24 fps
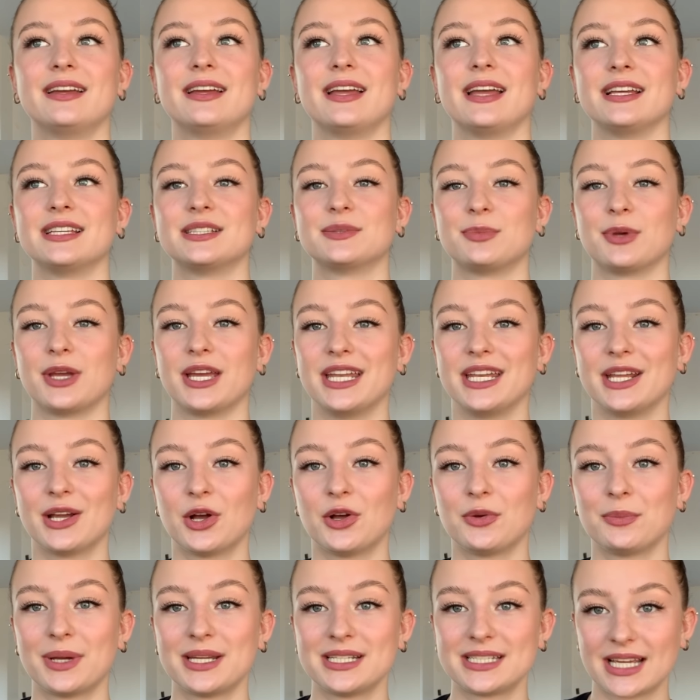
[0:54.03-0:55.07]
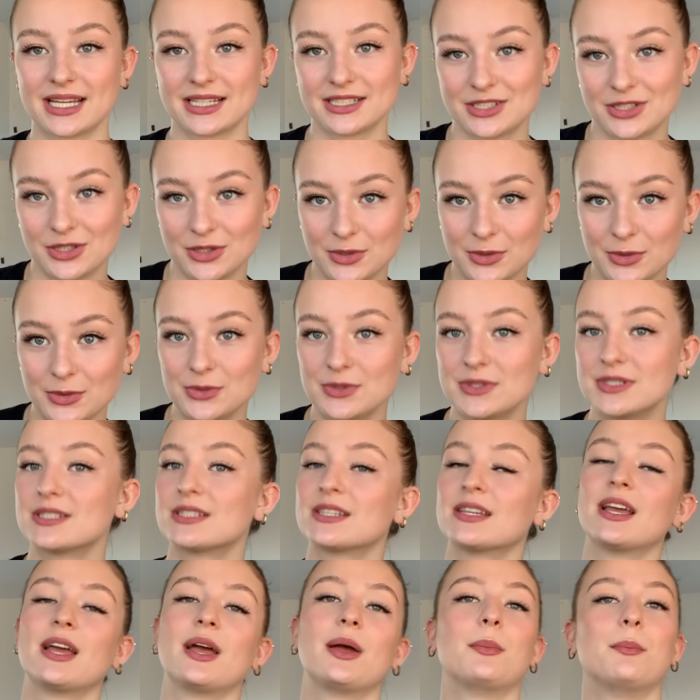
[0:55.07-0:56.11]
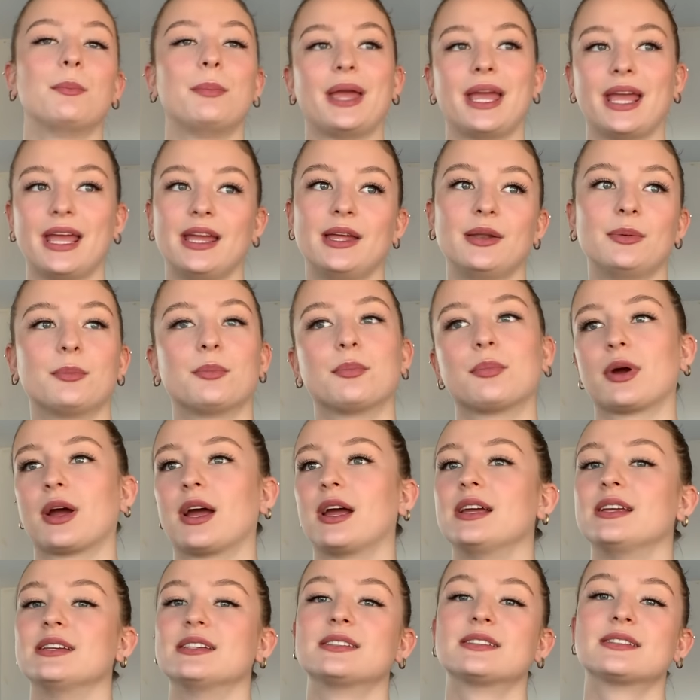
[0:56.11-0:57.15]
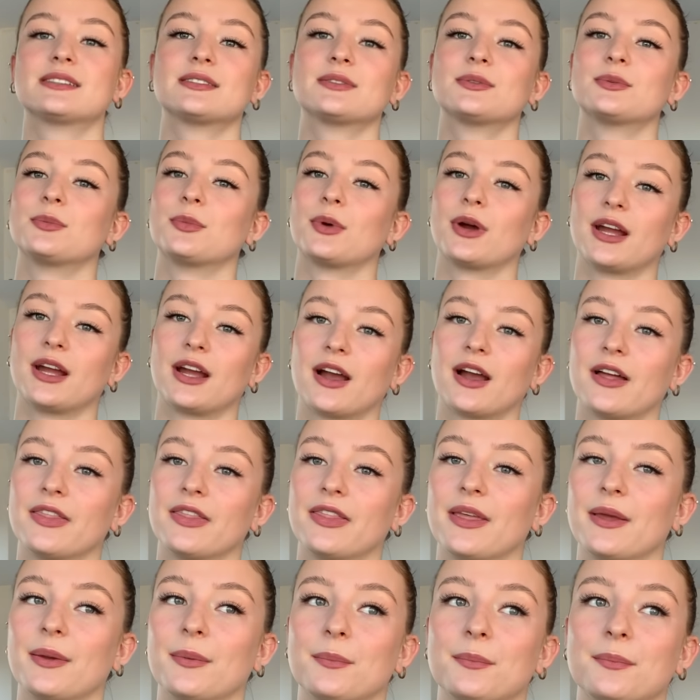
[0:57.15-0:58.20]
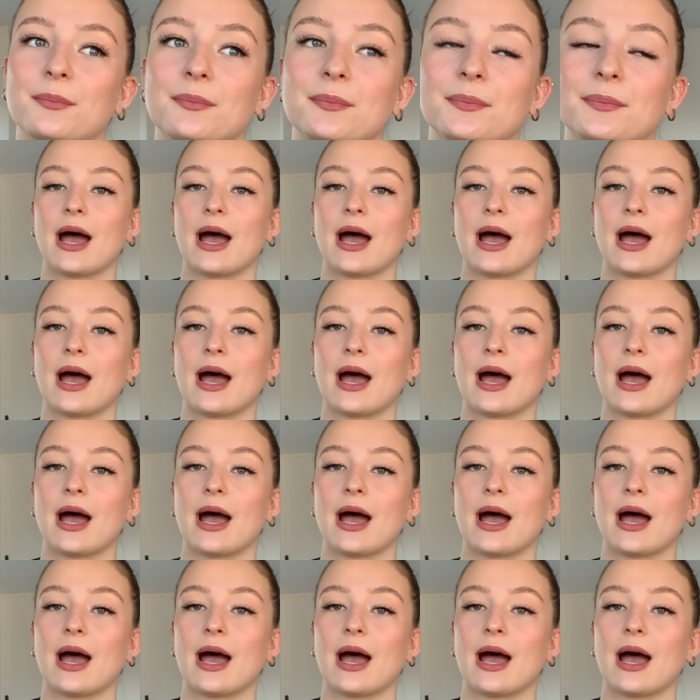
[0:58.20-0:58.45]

explaining all my tattoos, pain, price, where I got them,